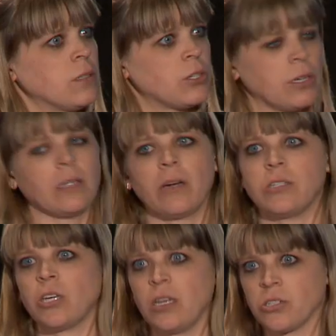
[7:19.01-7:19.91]
during their
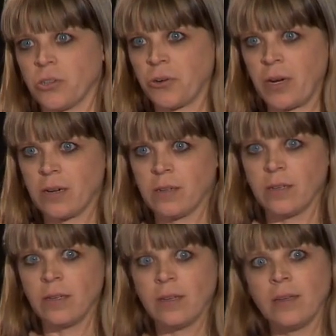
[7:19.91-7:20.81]
educational career.
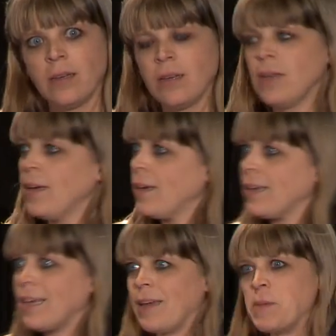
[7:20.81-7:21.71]
And
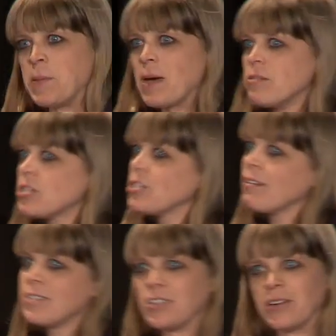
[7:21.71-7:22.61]
again, maybe I was
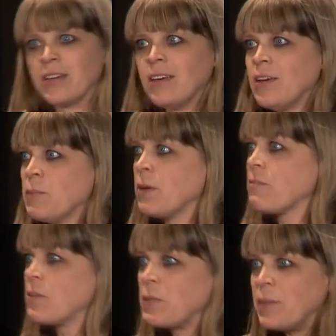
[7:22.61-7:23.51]
sheltered,
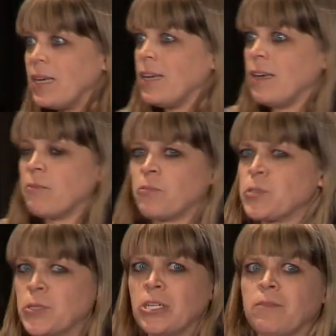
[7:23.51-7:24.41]
but for me,
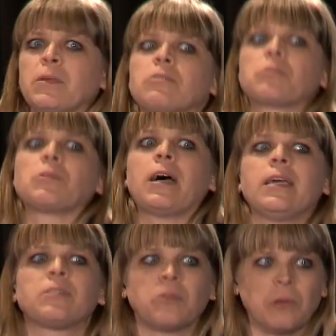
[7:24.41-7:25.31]
switching middle school to
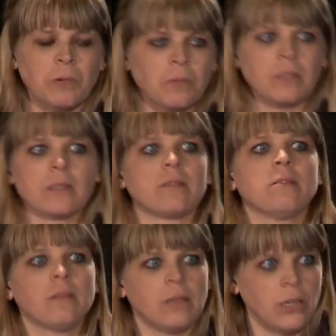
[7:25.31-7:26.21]
high school was
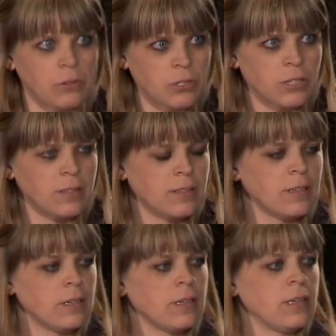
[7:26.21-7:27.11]
huge.
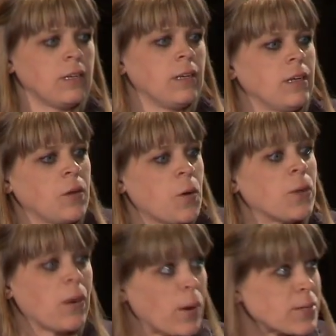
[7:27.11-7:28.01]

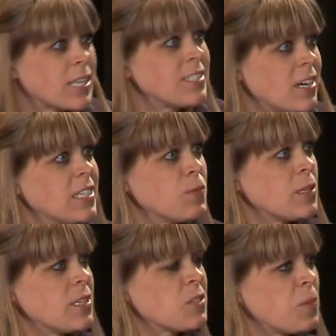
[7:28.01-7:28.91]
When I was conducting
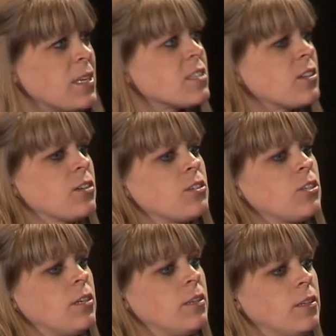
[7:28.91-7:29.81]
this research,
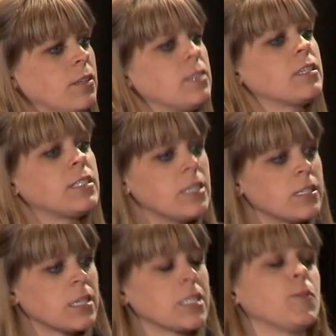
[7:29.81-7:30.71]
these
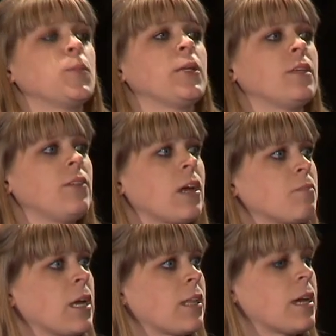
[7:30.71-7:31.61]
statistics seemed to be living out
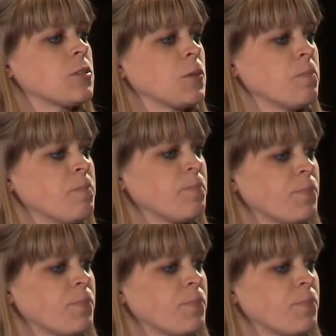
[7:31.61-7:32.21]
in my classroom.